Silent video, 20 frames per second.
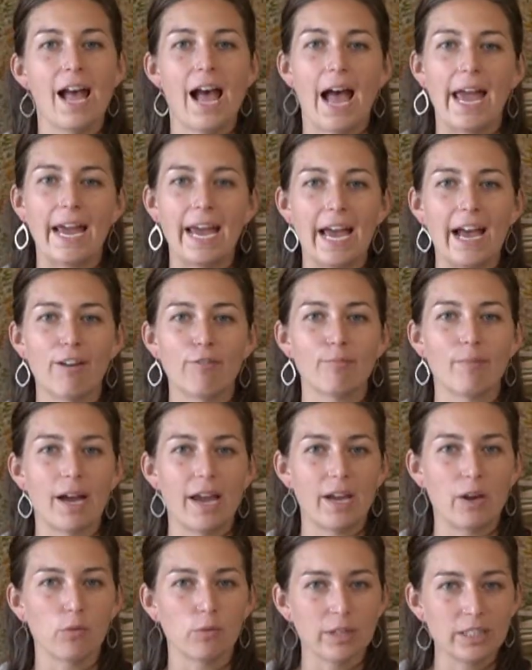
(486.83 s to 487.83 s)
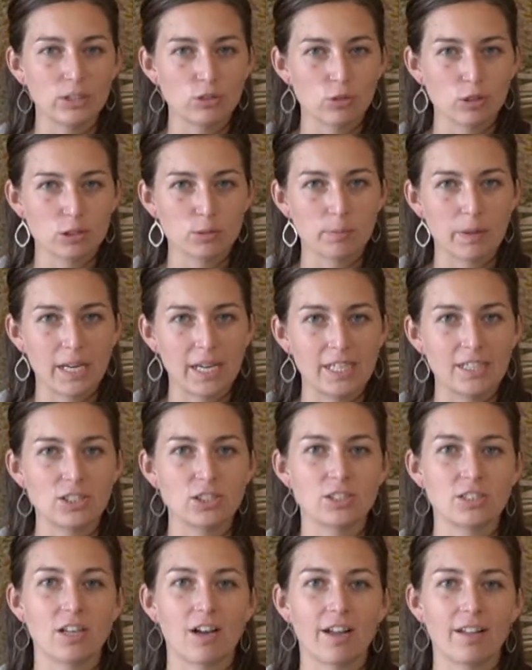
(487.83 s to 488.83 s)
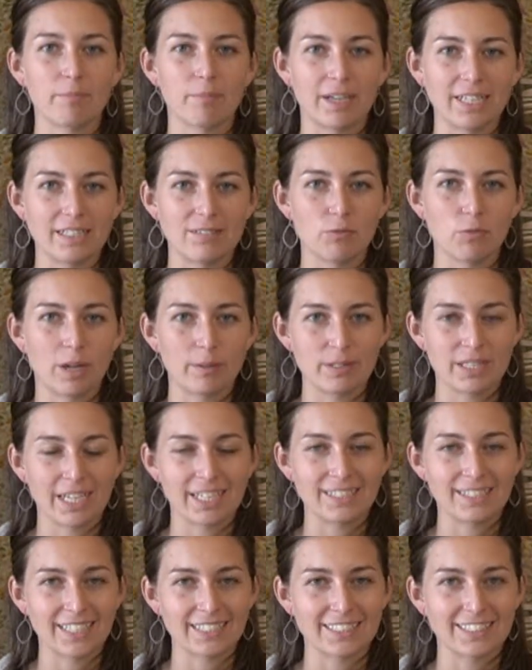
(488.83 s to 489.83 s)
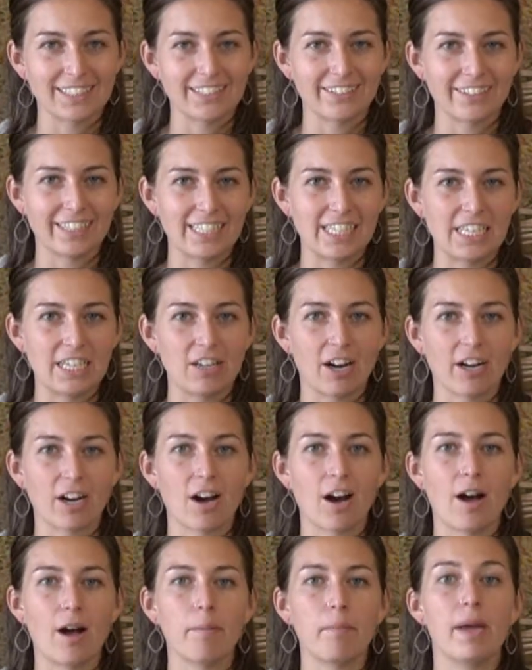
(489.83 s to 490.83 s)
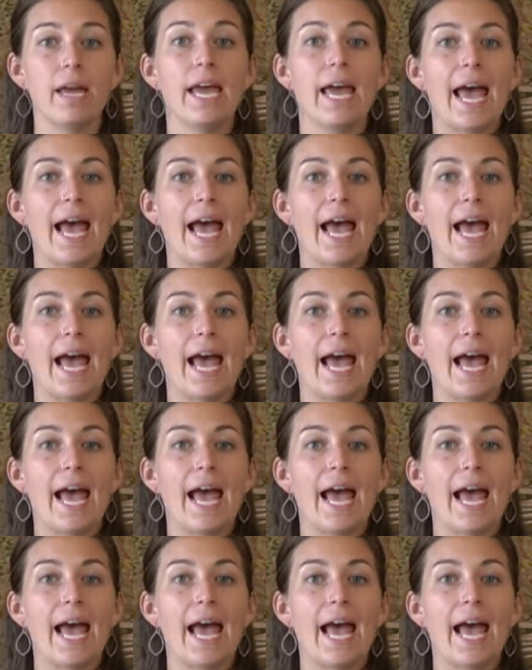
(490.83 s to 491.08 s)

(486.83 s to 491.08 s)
I have my resource page on my website, textileindie.com,